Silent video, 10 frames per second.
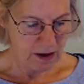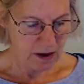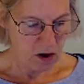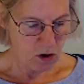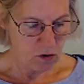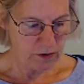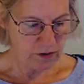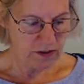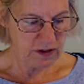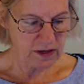over
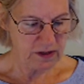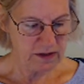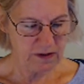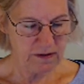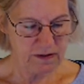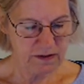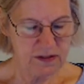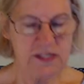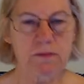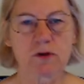the
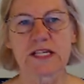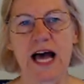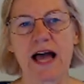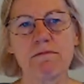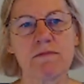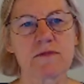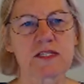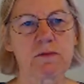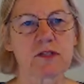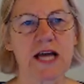symbol time.
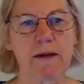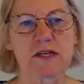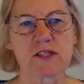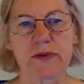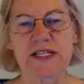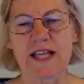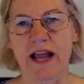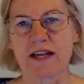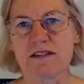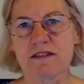Symbol time is 3
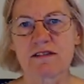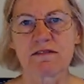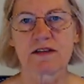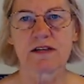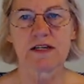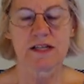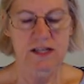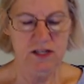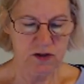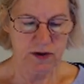seconds.
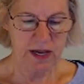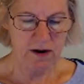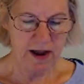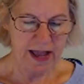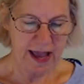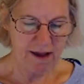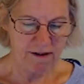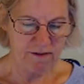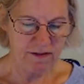So here I have